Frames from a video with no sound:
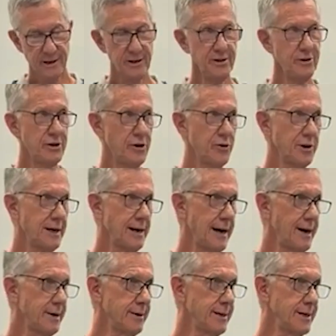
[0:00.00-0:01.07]
You know, a
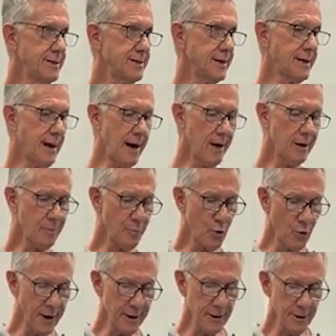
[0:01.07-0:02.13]
car has a
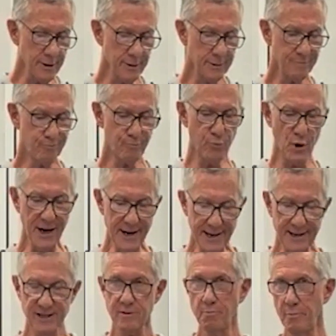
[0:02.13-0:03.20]
carburetor,
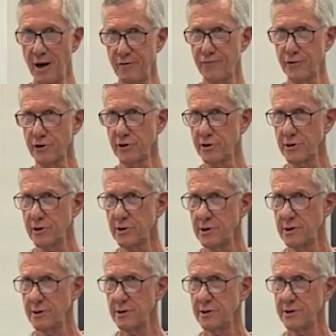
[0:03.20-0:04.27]
brakes, muffler,
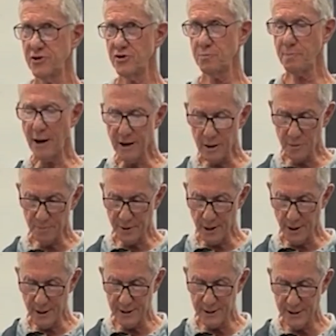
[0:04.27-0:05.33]
spark
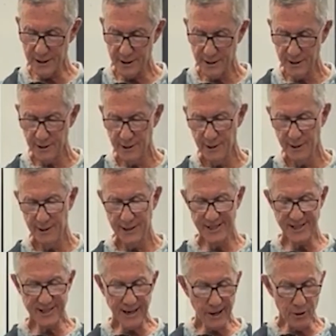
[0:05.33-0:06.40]
plugs,
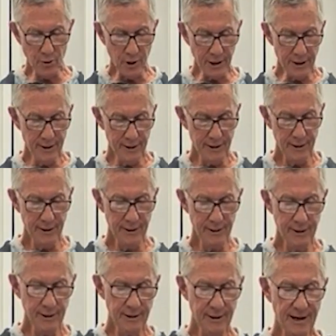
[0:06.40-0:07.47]
etc.
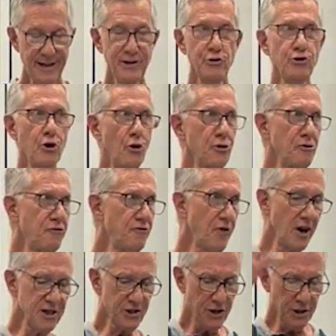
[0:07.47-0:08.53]
And you know the
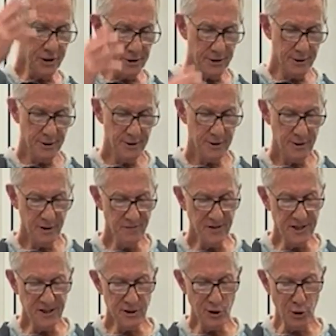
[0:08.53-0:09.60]
function of
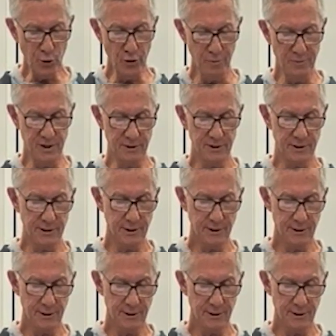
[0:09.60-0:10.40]
these equipments.